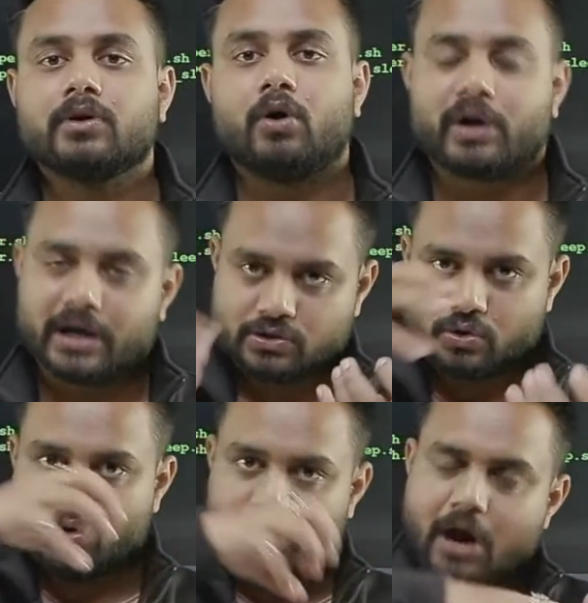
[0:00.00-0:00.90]
Okay,
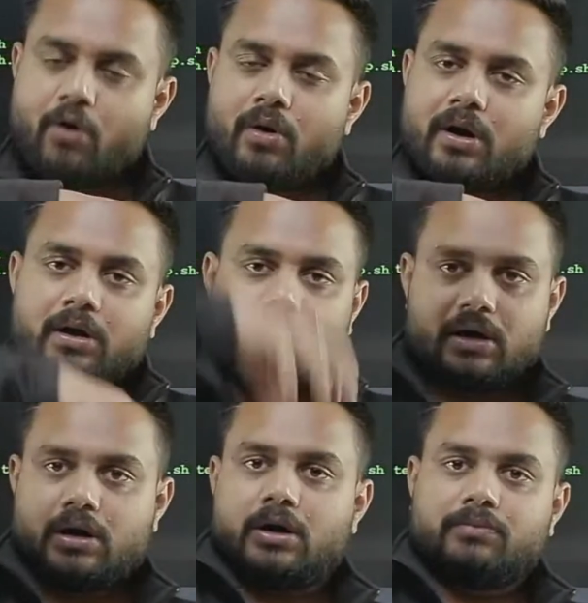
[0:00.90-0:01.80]
so now
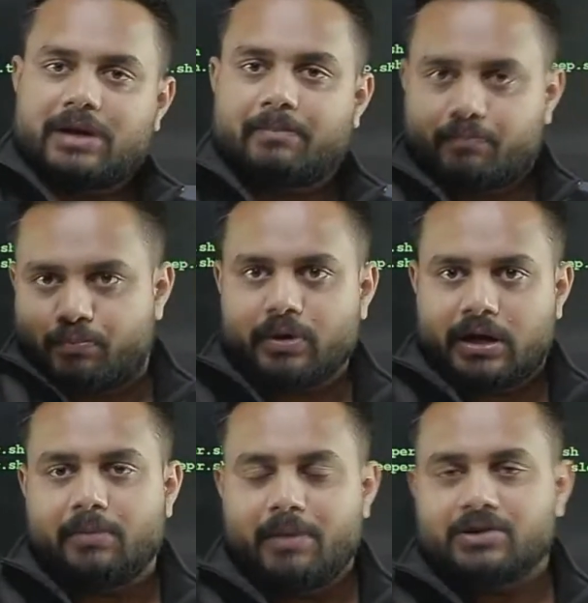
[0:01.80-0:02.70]
the
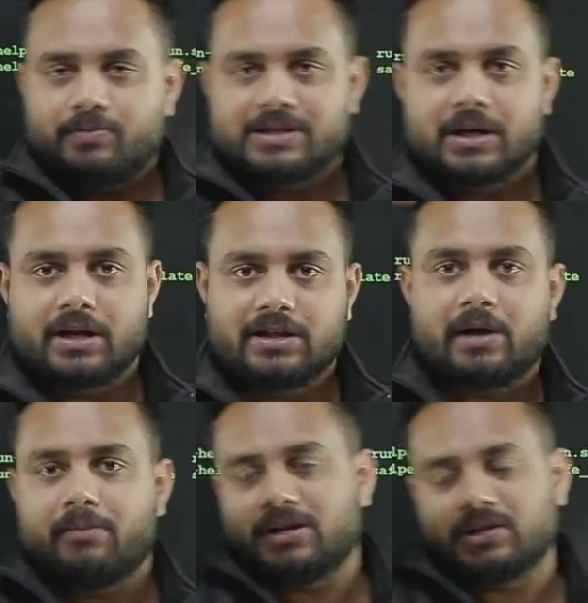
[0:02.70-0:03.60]
image, basically the
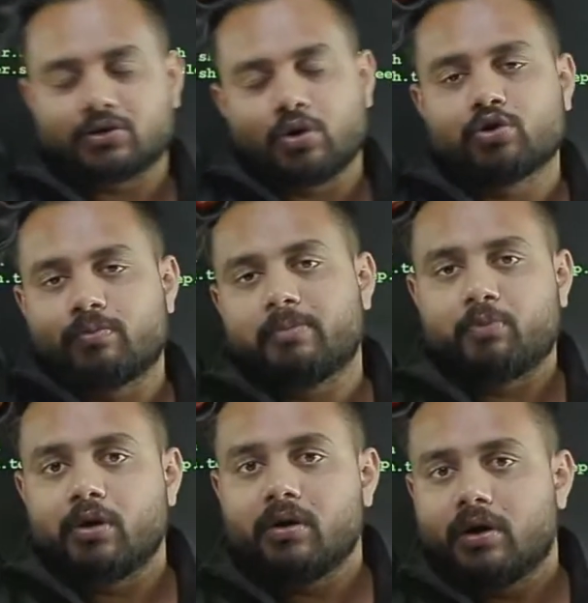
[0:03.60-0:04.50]
image is going to be
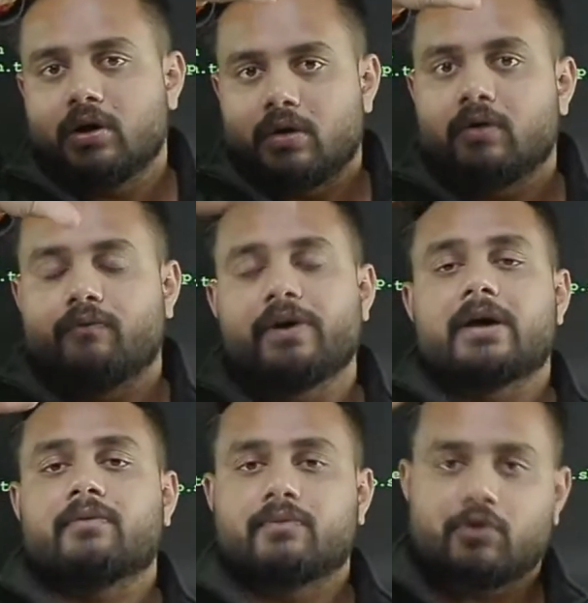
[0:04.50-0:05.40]
pulled
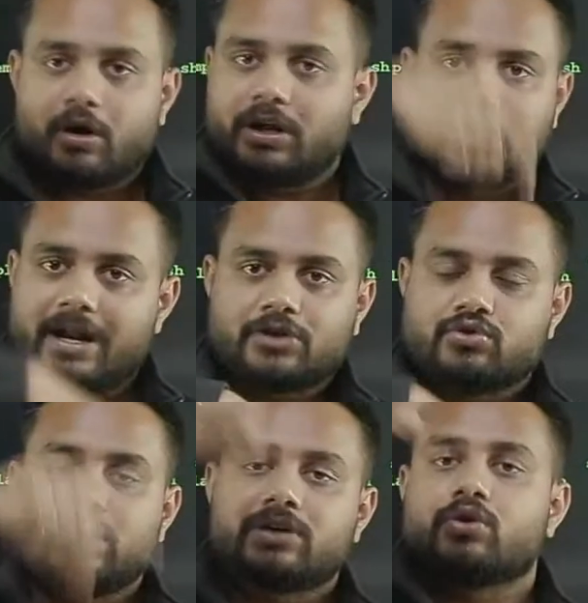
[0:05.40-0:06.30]
where, not here
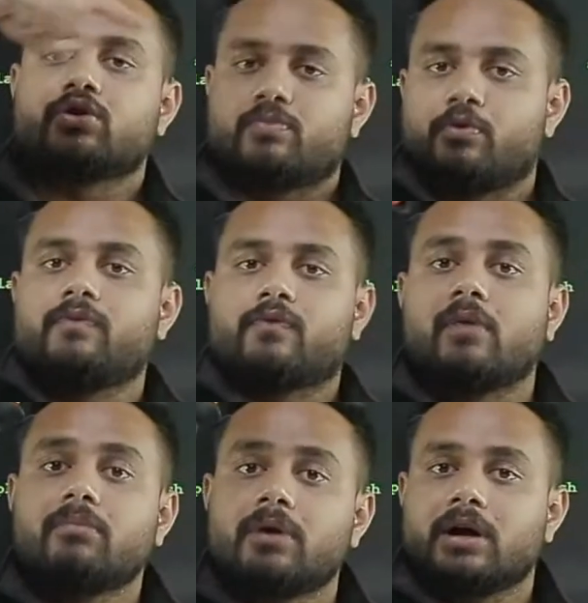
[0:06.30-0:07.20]
actually, it's going to pull
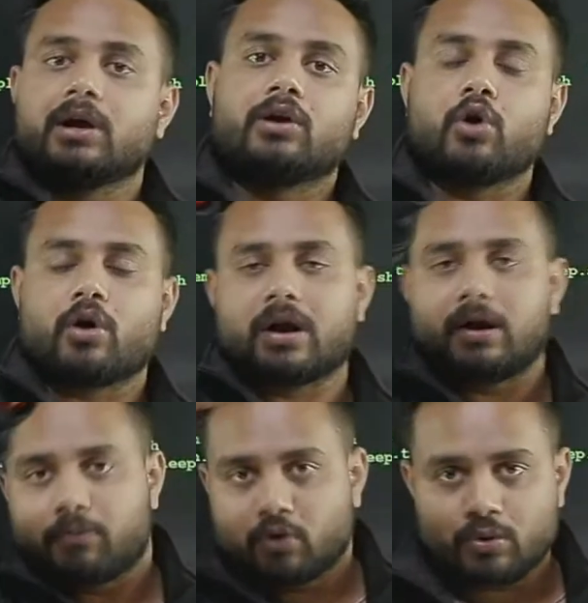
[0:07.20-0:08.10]
from Docker
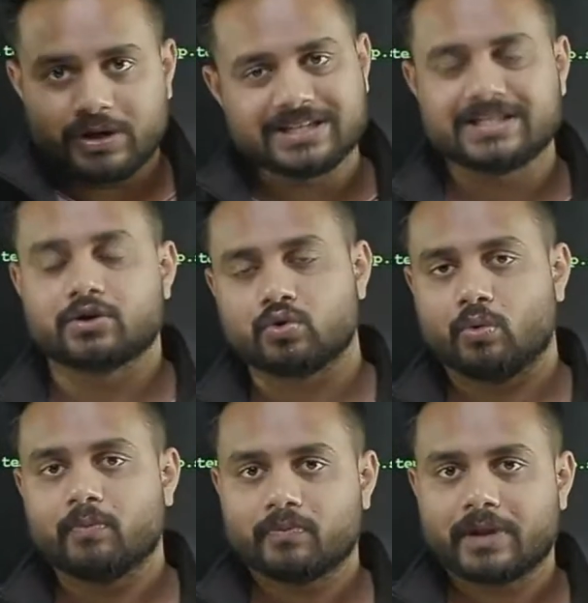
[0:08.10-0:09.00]
Hub to EC2,
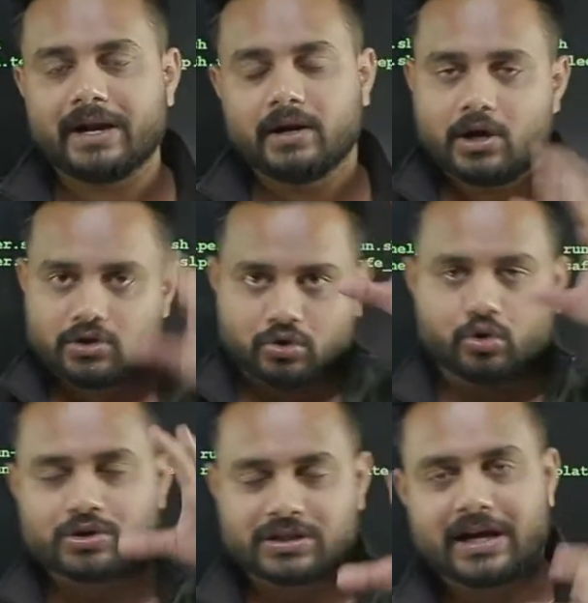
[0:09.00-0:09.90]
right? So
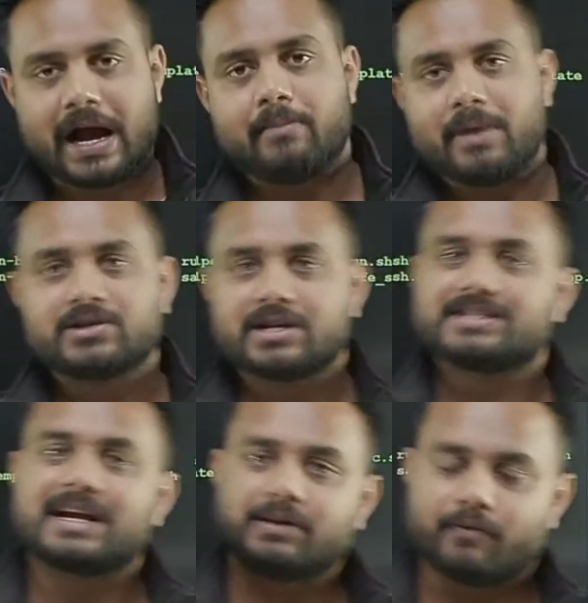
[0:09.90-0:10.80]
those things I have mentioned
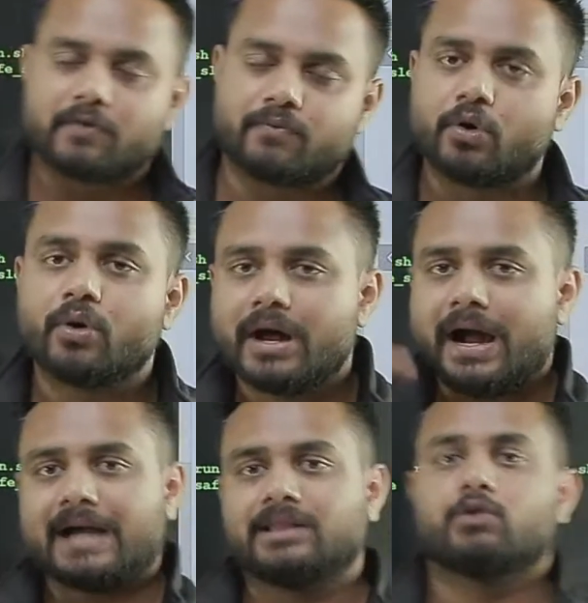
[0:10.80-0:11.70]
inside the workflow,
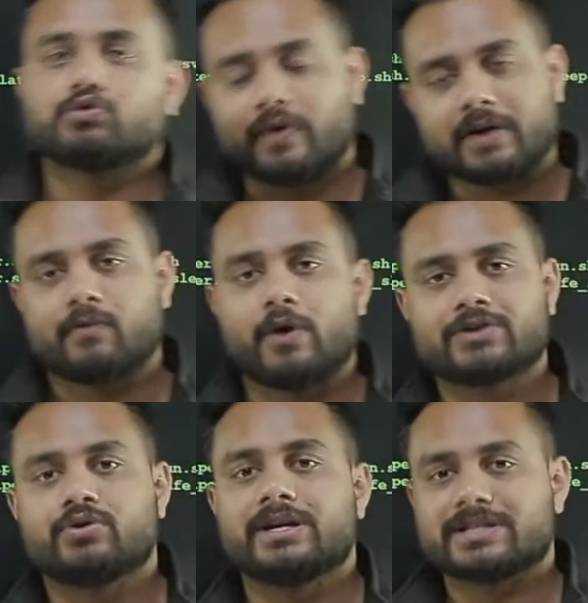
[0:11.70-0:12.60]
and those workflow
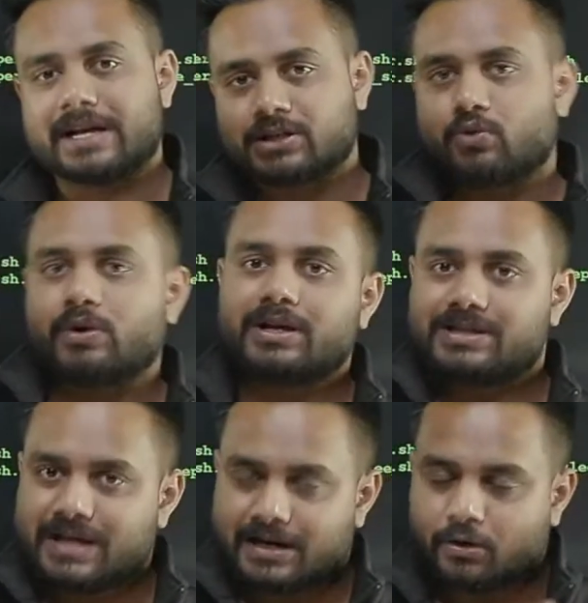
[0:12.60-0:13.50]
actually it is executing
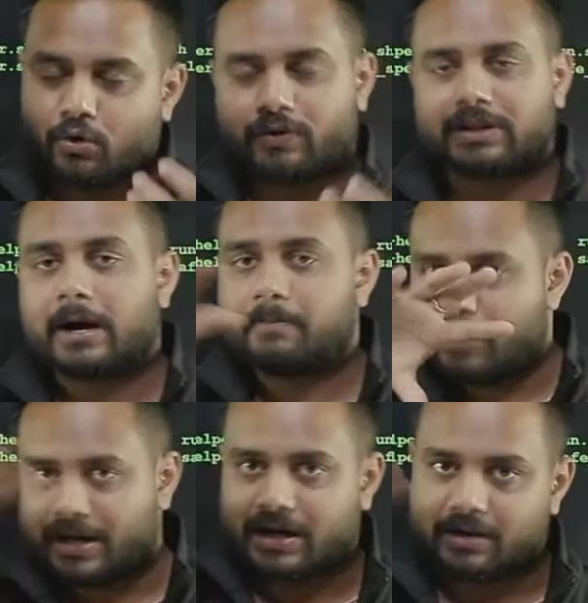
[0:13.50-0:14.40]
inside over the
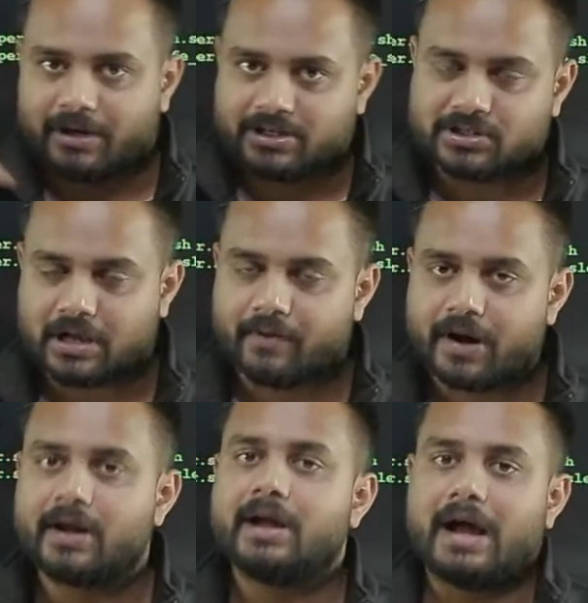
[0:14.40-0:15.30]
like GitHub Action
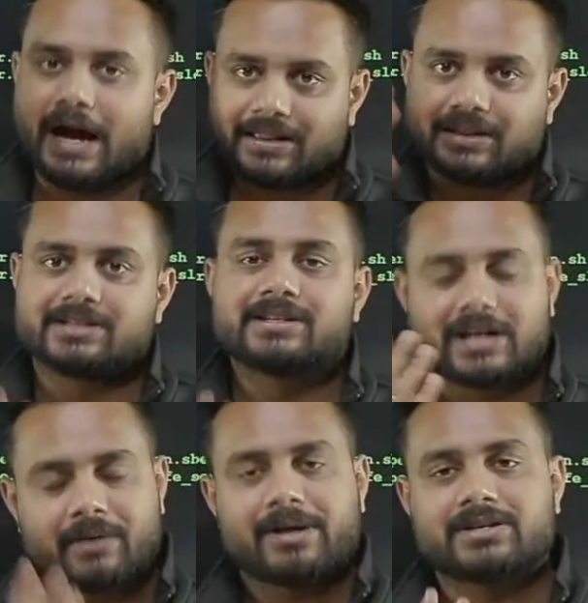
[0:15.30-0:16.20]
server, and this
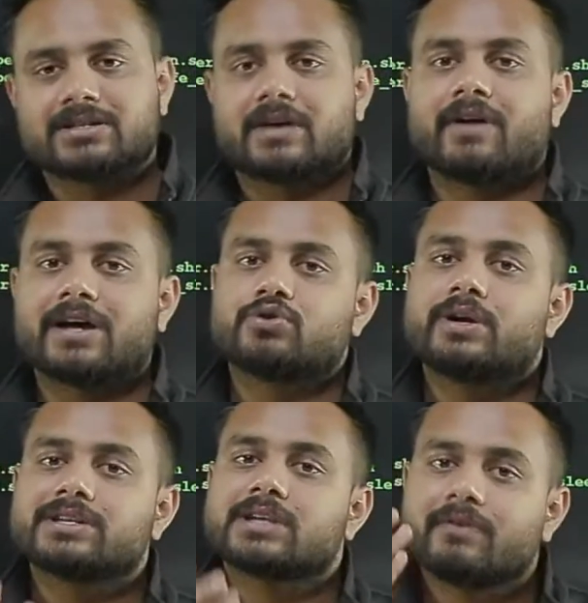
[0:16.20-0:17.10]
GitHub Action server actually
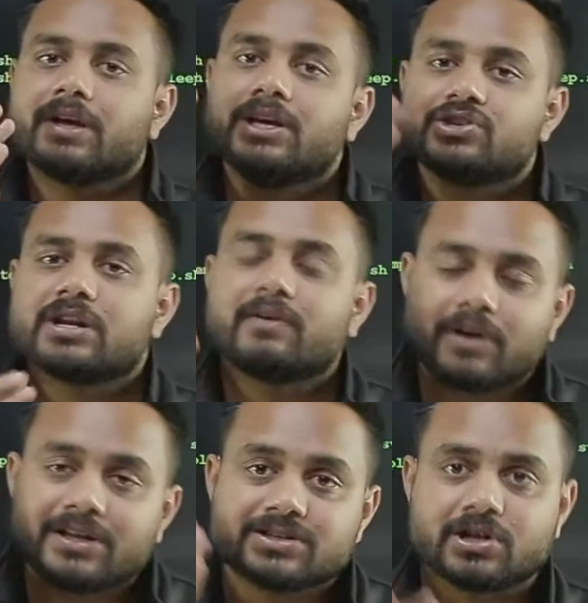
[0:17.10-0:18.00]
it is giving each and
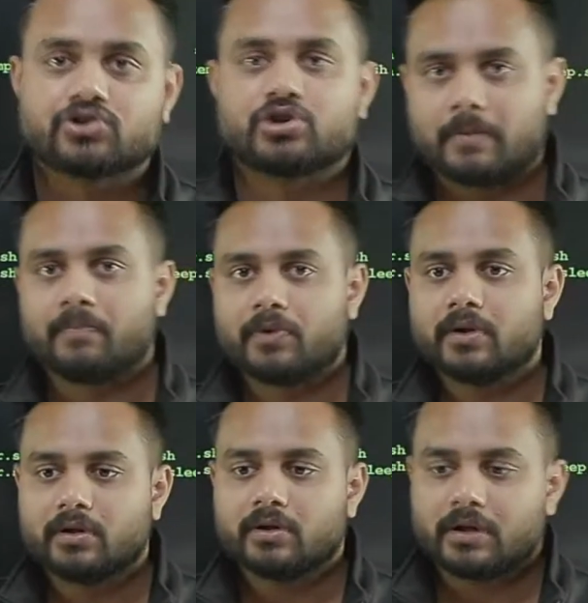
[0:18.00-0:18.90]
every instruction,
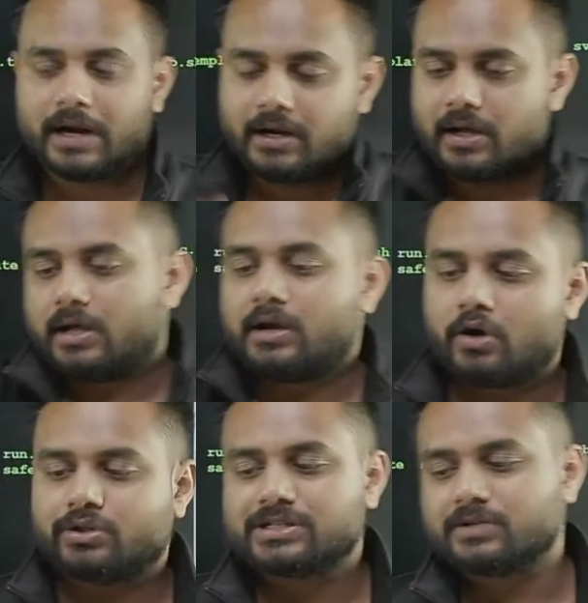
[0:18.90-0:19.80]
right?
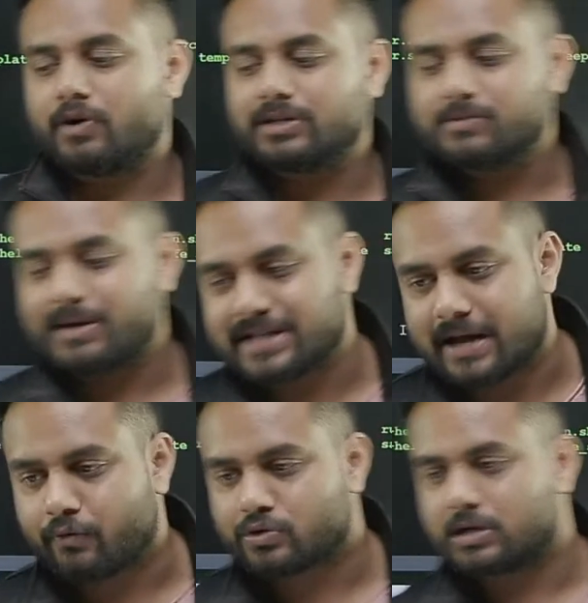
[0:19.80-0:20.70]
Now this is what, this is my
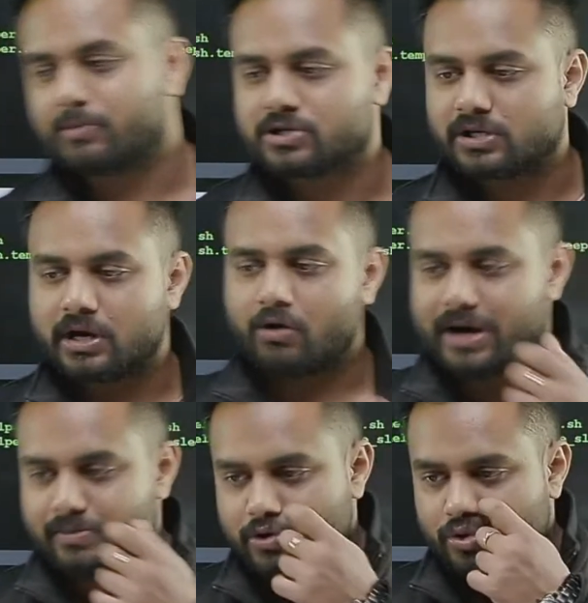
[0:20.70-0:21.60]
self-hosted machine. Now
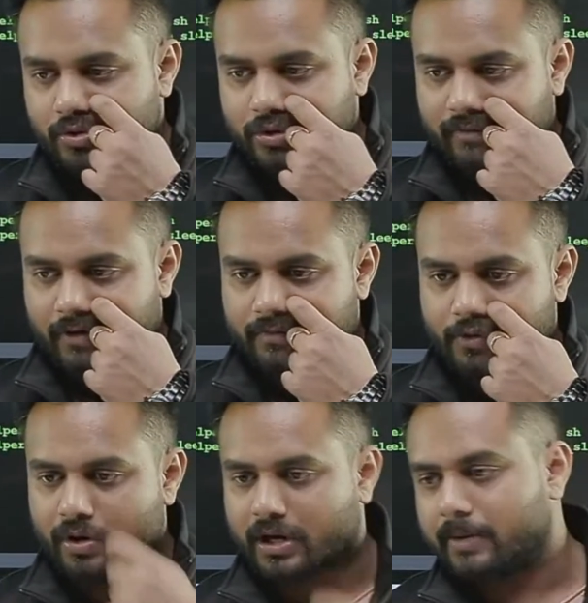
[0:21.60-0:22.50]
let me show you the
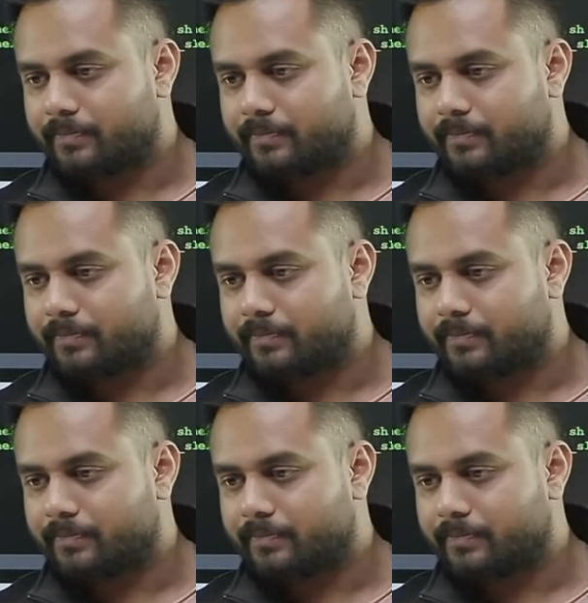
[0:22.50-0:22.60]
workflow again.